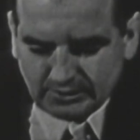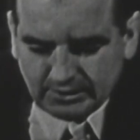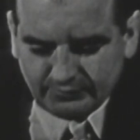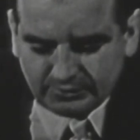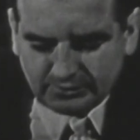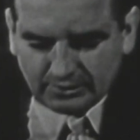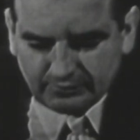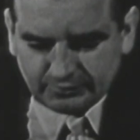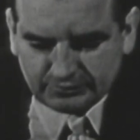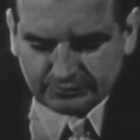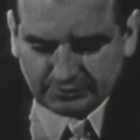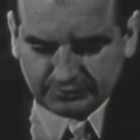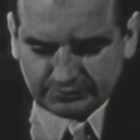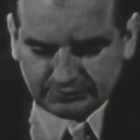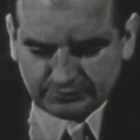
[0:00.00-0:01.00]
private
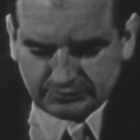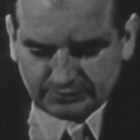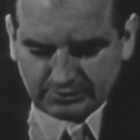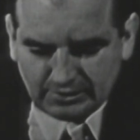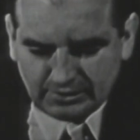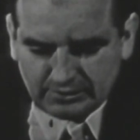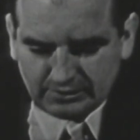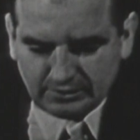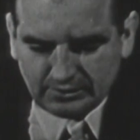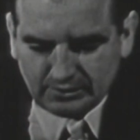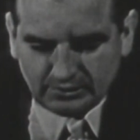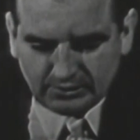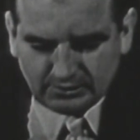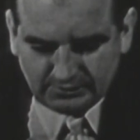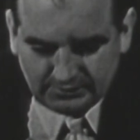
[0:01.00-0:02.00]
conversations that
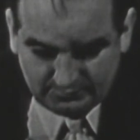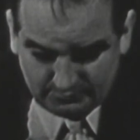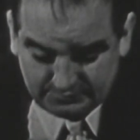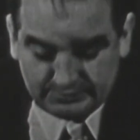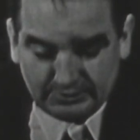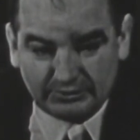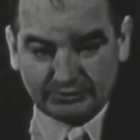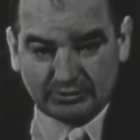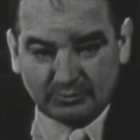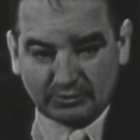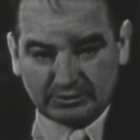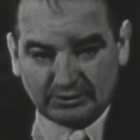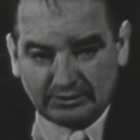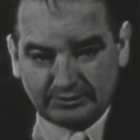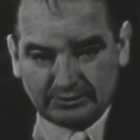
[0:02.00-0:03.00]
they will censure
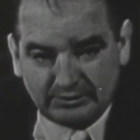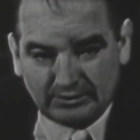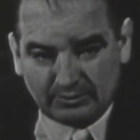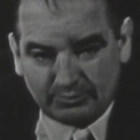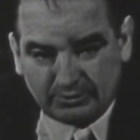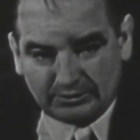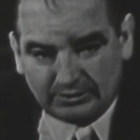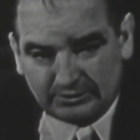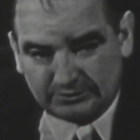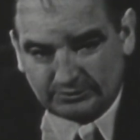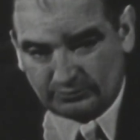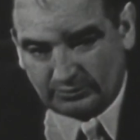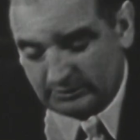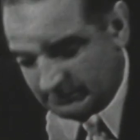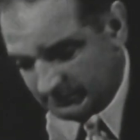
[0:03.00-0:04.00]
McCarthy, not because
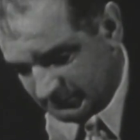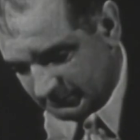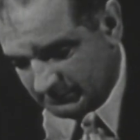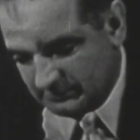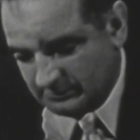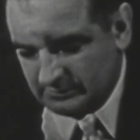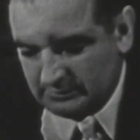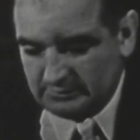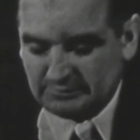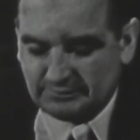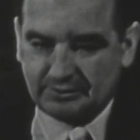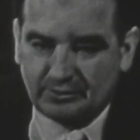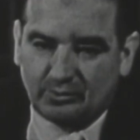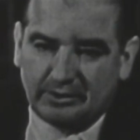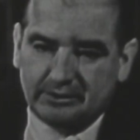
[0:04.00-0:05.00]
of what is
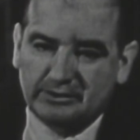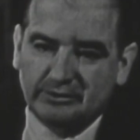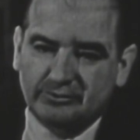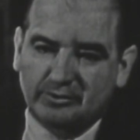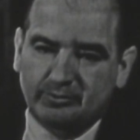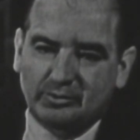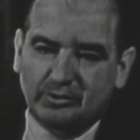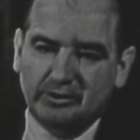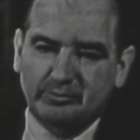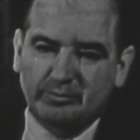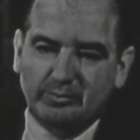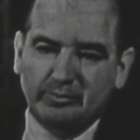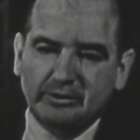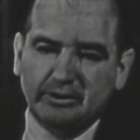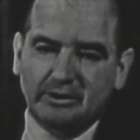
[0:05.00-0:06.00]
in the Watkins report,
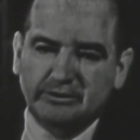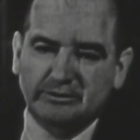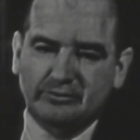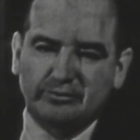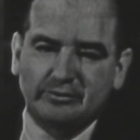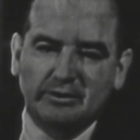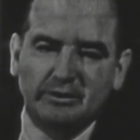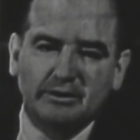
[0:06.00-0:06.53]
because of